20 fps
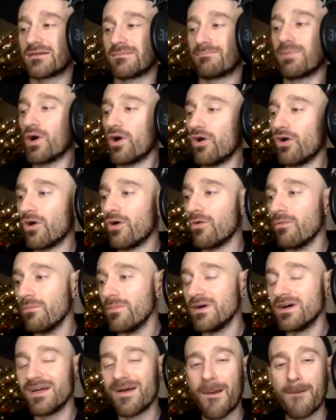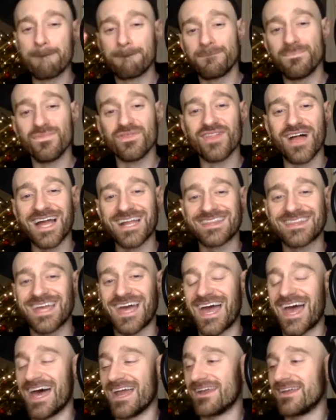Boom! Like
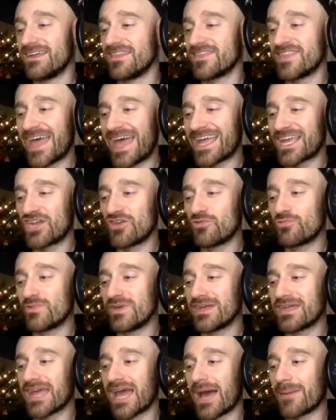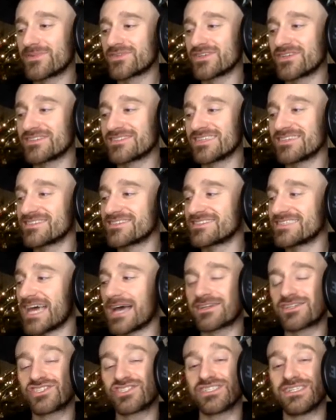that. Thank you, reCAPTCHAs. This is
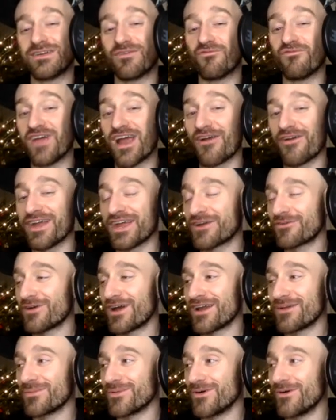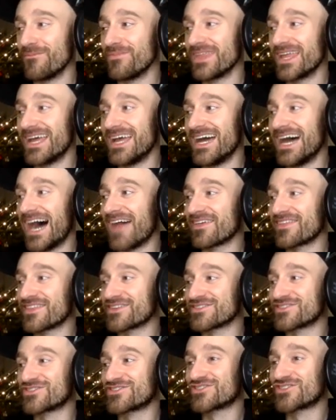actually very incredible. I think
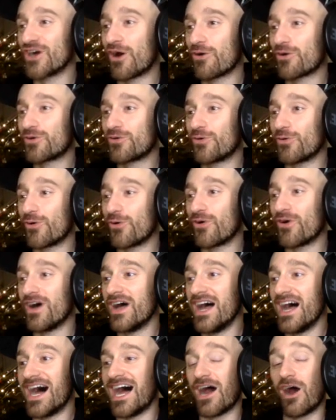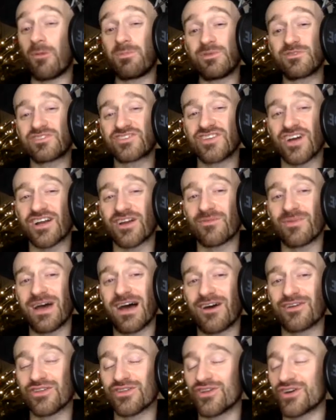this is so cool. I hope you stuck
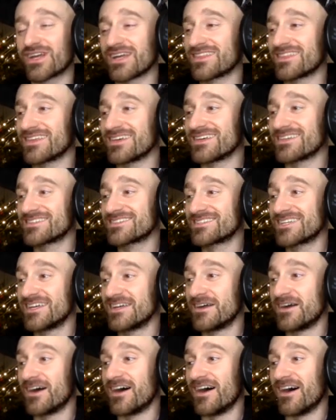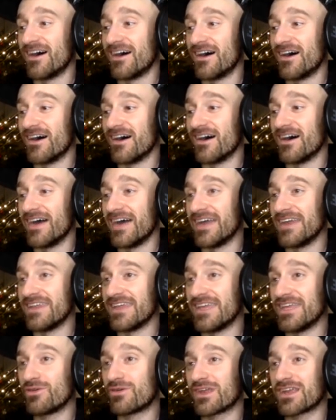around to look at this and
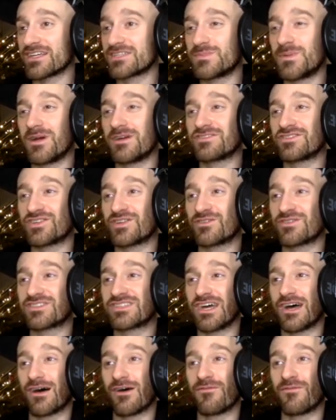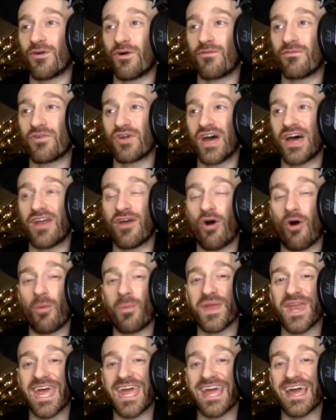that you can experience it yourself over on
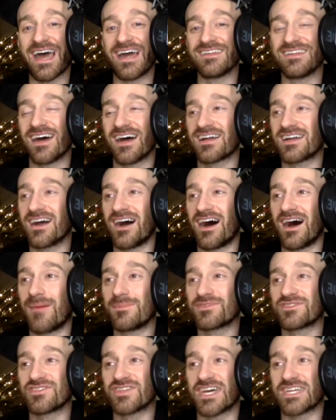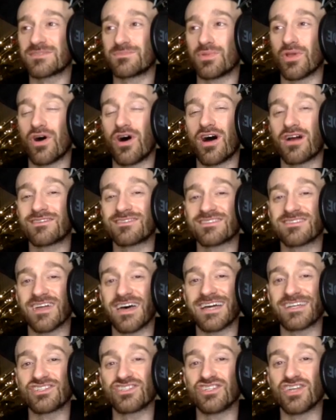
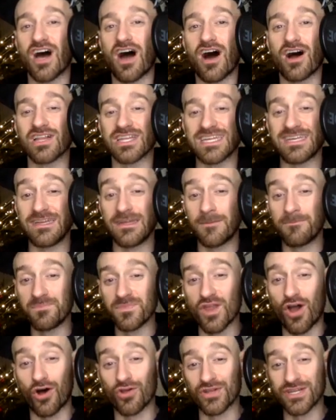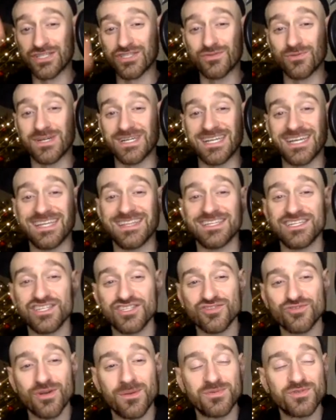openai.com/blog/Dall-E. I'll link to it in the
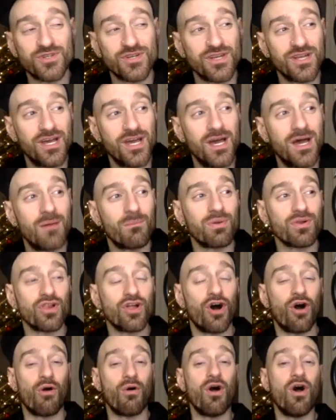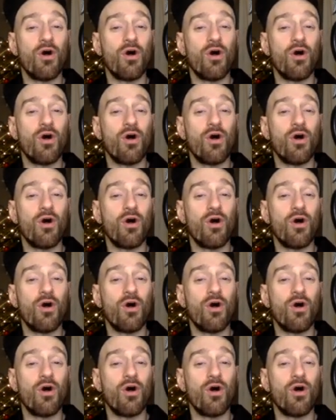description below.